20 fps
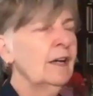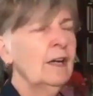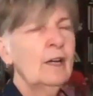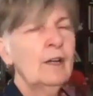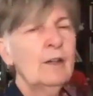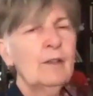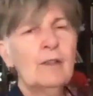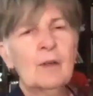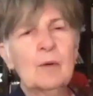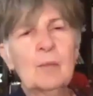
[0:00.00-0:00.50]

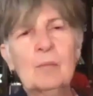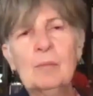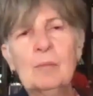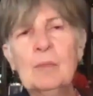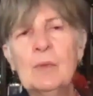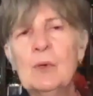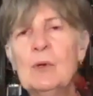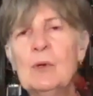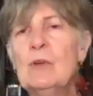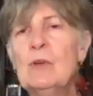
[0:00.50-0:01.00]

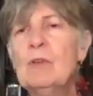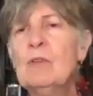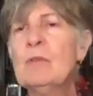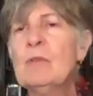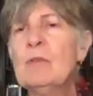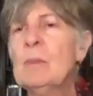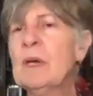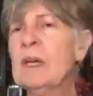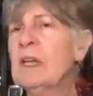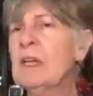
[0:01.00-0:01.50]

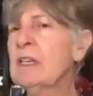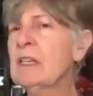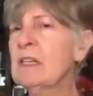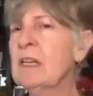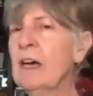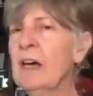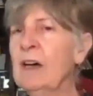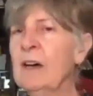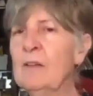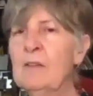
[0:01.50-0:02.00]
movement
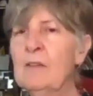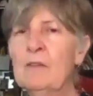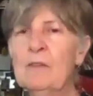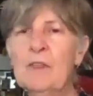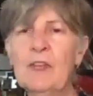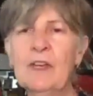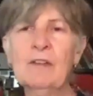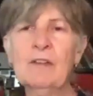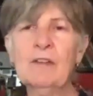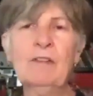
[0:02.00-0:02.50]
of
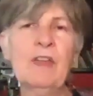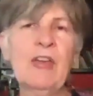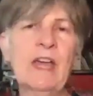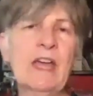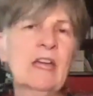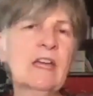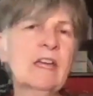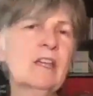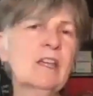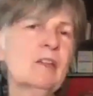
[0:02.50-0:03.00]
the
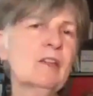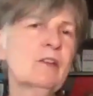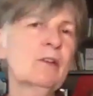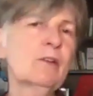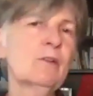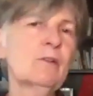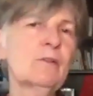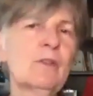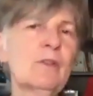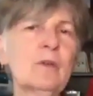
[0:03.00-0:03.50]
thank
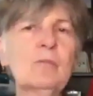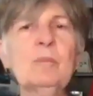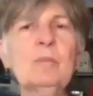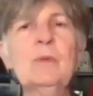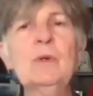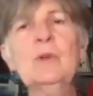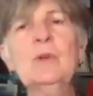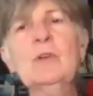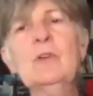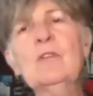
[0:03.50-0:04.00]
you, the
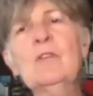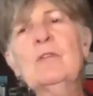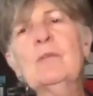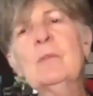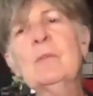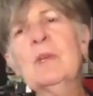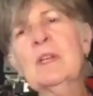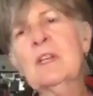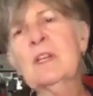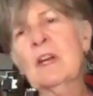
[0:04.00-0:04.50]

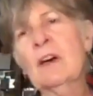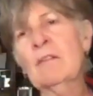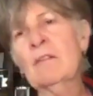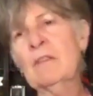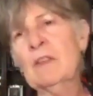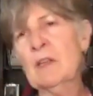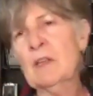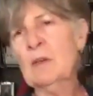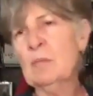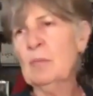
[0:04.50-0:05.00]
movement of
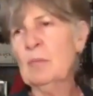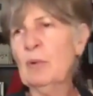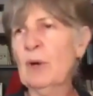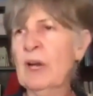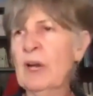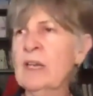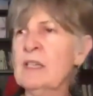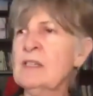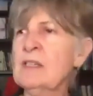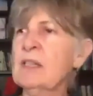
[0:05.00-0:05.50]
the
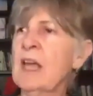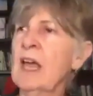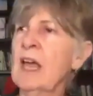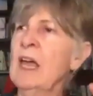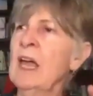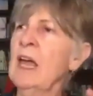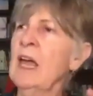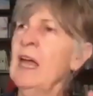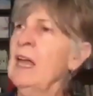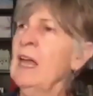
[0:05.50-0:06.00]
embrace,
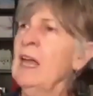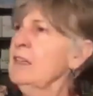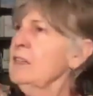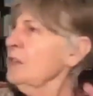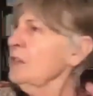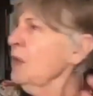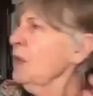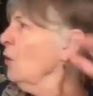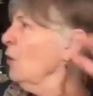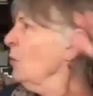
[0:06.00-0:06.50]
and it's
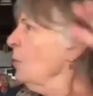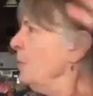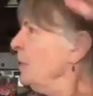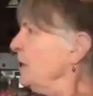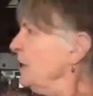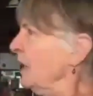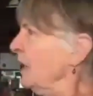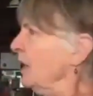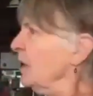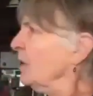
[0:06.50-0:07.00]

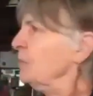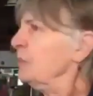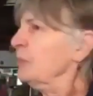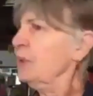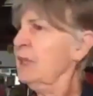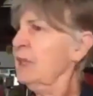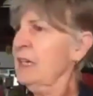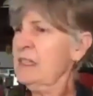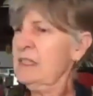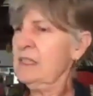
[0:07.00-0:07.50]
opening up
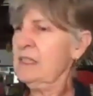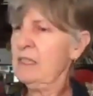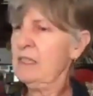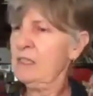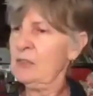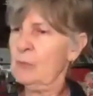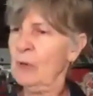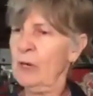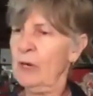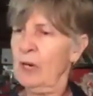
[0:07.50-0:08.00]

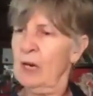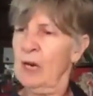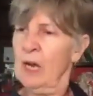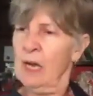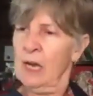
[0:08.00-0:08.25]
places where